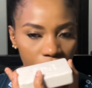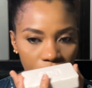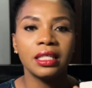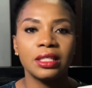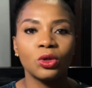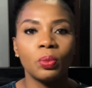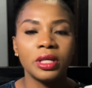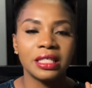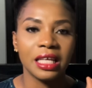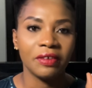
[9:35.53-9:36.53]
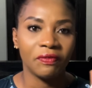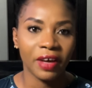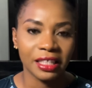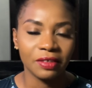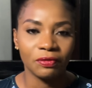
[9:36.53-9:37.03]
This soap is
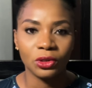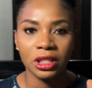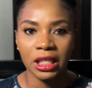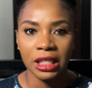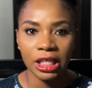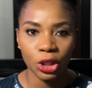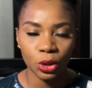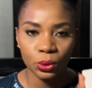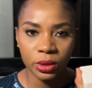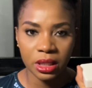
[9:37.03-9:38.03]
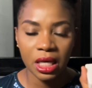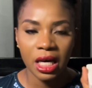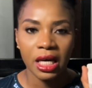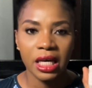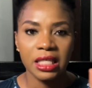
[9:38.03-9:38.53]
effective for daily use.
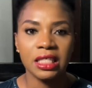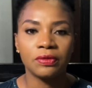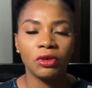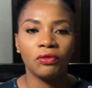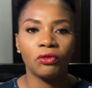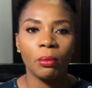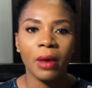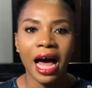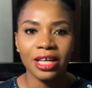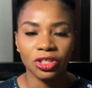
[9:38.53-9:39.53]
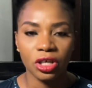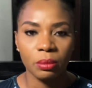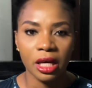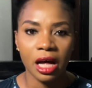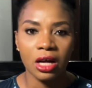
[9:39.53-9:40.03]
It is free from harsh
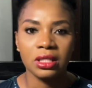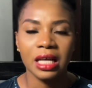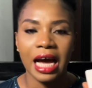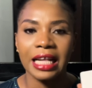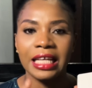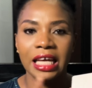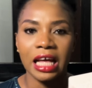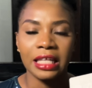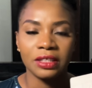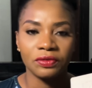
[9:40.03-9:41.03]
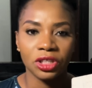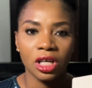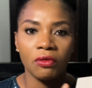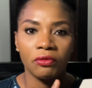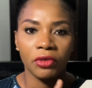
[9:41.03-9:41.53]
chemicals and
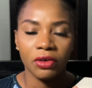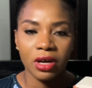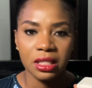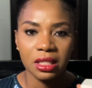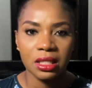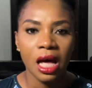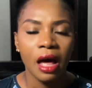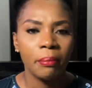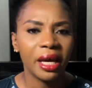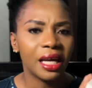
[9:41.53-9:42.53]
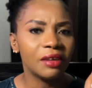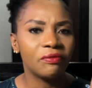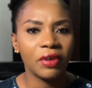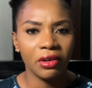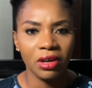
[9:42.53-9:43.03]
artificial fragrances, making
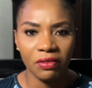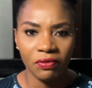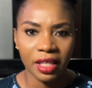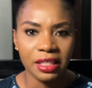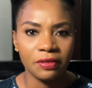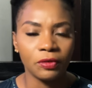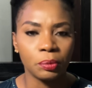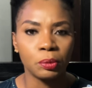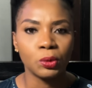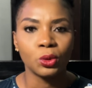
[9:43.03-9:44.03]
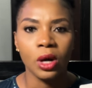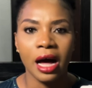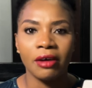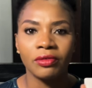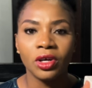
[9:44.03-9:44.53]
it very effective for people who
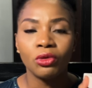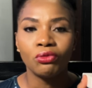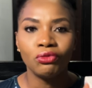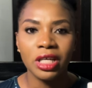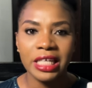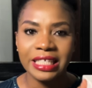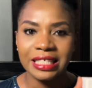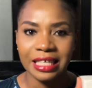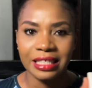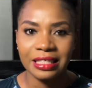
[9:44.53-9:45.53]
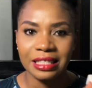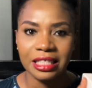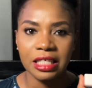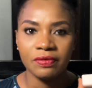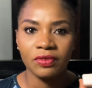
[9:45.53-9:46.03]
have really
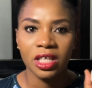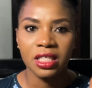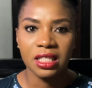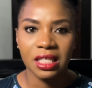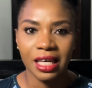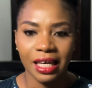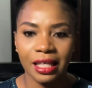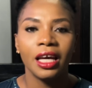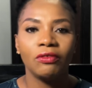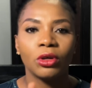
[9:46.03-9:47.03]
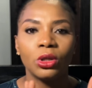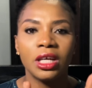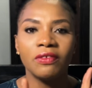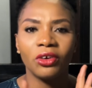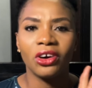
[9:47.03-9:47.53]
sensitive skin. If you're
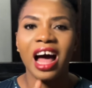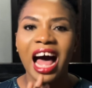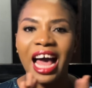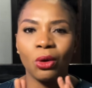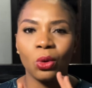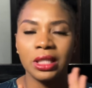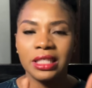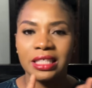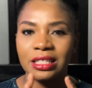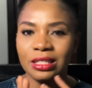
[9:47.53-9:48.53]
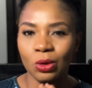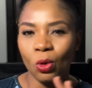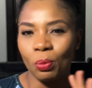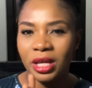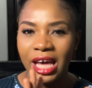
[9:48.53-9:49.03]
looking for a high-quality
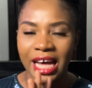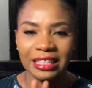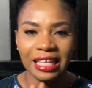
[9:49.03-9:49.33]
soap, yet